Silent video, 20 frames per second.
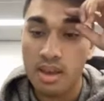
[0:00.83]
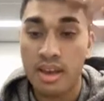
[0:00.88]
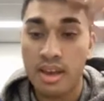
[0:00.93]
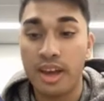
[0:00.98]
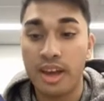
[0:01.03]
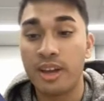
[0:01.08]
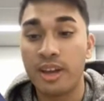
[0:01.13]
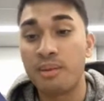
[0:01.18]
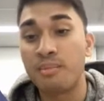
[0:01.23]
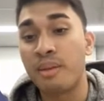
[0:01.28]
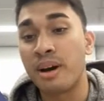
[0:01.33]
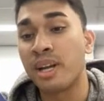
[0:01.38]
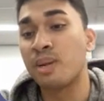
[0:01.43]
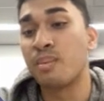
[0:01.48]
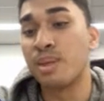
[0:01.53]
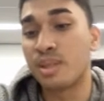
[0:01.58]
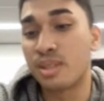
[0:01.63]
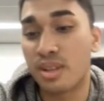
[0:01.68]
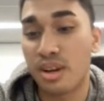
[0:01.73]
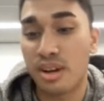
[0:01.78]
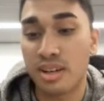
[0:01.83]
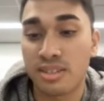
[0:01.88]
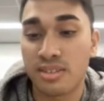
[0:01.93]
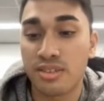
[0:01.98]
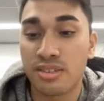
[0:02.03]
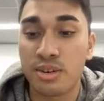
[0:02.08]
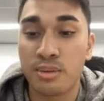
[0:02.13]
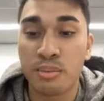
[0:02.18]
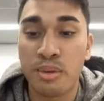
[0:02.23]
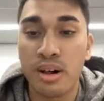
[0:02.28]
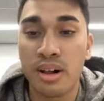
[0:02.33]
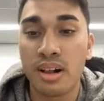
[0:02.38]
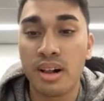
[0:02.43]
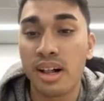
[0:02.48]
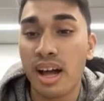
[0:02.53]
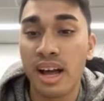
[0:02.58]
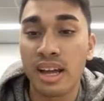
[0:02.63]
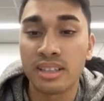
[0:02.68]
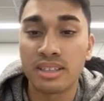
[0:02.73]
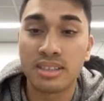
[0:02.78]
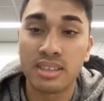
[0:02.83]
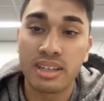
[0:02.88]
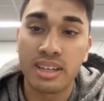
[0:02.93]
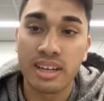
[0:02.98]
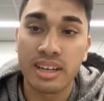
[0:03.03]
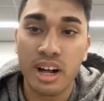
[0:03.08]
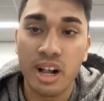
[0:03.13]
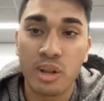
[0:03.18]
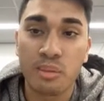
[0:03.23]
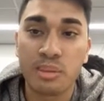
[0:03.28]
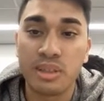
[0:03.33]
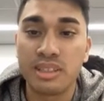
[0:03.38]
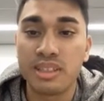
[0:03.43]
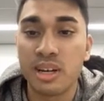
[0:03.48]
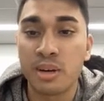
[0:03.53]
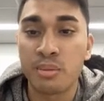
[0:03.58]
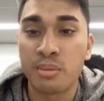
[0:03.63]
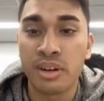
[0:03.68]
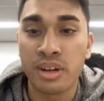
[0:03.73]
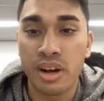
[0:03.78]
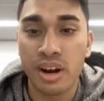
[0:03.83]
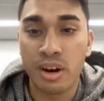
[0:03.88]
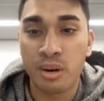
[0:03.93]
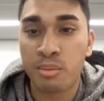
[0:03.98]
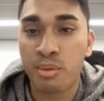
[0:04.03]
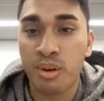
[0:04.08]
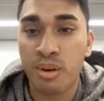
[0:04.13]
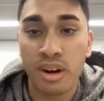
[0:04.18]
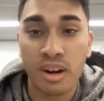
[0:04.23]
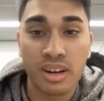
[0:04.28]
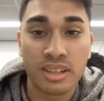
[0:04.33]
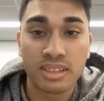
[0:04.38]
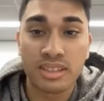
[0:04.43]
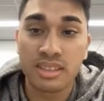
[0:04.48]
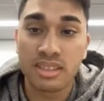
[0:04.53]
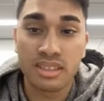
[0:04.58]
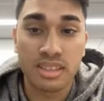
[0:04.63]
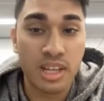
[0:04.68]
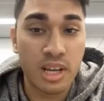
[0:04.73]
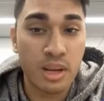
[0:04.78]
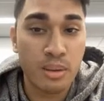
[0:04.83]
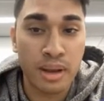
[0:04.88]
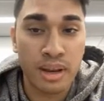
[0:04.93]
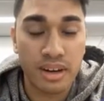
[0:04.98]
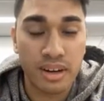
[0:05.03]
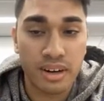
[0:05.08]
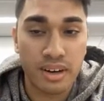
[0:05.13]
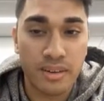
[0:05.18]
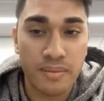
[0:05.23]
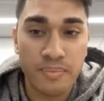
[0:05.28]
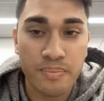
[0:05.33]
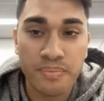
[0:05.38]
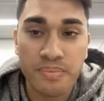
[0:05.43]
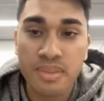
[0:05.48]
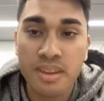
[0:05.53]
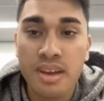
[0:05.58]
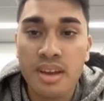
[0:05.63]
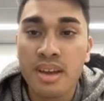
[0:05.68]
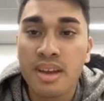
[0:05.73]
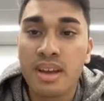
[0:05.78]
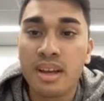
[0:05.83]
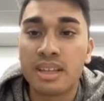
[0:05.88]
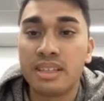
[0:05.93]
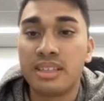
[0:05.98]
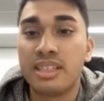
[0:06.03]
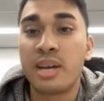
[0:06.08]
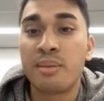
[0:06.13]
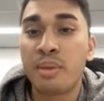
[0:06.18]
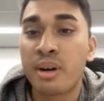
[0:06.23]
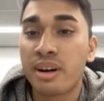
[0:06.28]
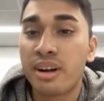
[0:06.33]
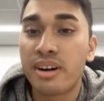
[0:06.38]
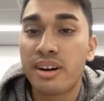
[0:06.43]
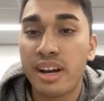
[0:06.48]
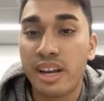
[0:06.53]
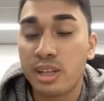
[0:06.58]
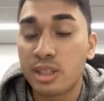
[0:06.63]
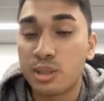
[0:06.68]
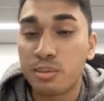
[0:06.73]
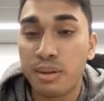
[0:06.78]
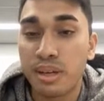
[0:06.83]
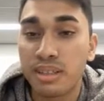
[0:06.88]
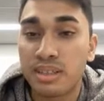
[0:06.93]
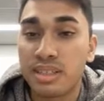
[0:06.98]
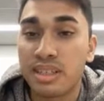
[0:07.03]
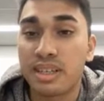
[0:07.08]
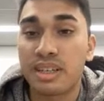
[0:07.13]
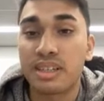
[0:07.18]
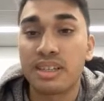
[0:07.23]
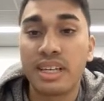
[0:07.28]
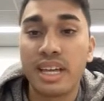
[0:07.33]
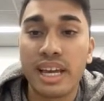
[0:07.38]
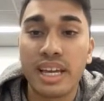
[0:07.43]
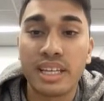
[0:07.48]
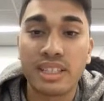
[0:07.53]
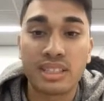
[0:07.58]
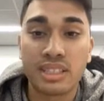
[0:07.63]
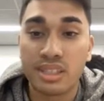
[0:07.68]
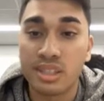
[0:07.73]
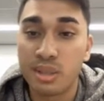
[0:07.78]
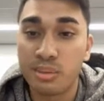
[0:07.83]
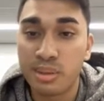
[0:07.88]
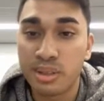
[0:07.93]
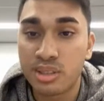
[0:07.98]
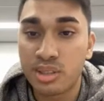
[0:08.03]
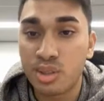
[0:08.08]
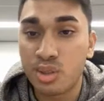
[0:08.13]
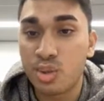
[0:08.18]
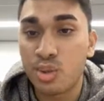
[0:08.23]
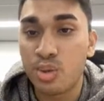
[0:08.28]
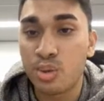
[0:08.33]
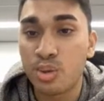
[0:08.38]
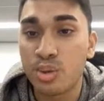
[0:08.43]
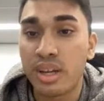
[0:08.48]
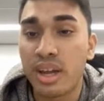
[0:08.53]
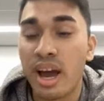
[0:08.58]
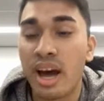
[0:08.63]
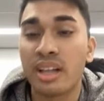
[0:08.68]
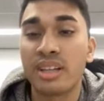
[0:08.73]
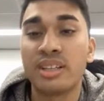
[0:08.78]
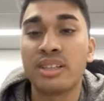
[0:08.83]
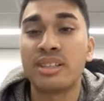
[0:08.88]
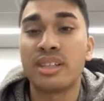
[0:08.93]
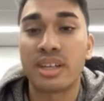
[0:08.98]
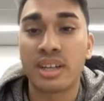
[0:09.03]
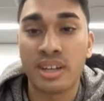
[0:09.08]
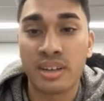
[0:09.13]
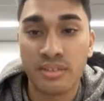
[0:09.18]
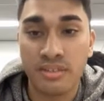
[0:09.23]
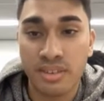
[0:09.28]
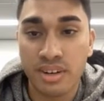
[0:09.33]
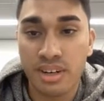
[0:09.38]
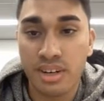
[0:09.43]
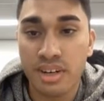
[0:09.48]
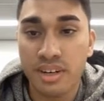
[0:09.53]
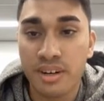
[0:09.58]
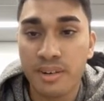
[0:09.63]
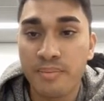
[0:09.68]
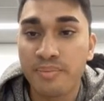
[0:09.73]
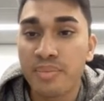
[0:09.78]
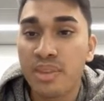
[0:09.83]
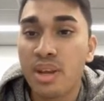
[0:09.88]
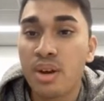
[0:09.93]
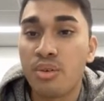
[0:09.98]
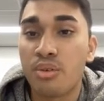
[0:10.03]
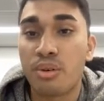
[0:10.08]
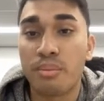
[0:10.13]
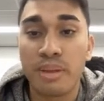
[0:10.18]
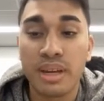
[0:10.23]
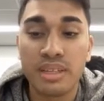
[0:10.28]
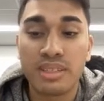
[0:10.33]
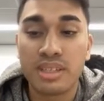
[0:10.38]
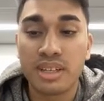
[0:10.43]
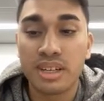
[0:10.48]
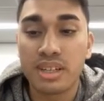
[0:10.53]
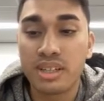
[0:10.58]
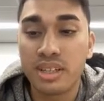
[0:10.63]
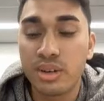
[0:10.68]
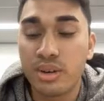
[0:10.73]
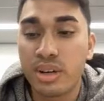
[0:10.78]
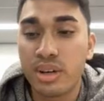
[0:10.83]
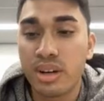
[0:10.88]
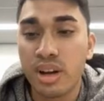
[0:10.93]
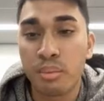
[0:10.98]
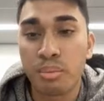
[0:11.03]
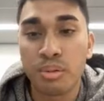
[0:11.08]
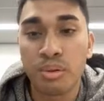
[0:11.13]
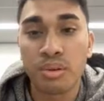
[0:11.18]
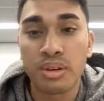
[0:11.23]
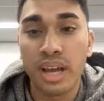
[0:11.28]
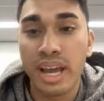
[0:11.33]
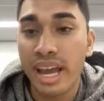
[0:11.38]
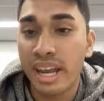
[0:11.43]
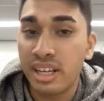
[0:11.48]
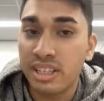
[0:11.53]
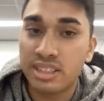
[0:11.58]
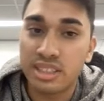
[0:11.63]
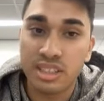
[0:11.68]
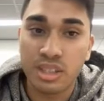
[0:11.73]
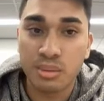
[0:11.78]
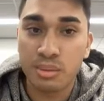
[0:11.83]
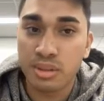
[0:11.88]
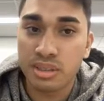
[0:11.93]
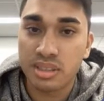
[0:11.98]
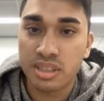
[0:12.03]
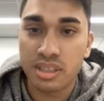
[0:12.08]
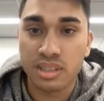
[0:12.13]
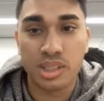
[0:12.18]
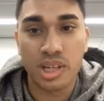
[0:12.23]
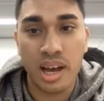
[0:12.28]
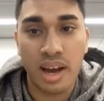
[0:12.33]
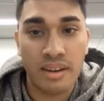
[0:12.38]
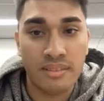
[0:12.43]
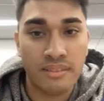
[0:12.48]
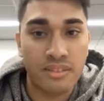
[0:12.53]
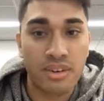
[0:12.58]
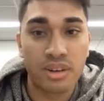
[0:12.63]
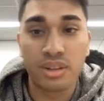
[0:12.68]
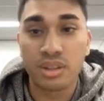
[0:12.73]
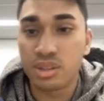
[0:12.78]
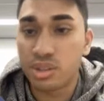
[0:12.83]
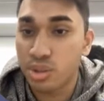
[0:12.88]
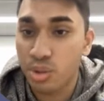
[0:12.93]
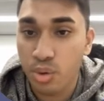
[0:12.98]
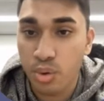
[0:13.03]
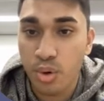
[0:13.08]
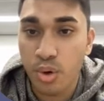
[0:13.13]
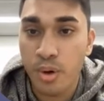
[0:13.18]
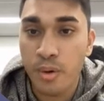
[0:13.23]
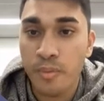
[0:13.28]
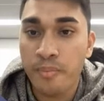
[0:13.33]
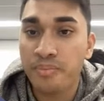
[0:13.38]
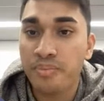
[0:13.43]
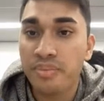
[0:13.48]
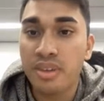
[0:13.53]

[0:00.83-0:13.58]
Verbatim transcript: Hey, my name is Tawsif Kamal, and today I'll be demoing our product, Daymaker. Daymaker is basically a syllabus to calendar converter, where basically you can upload any syllabus that you have for your school,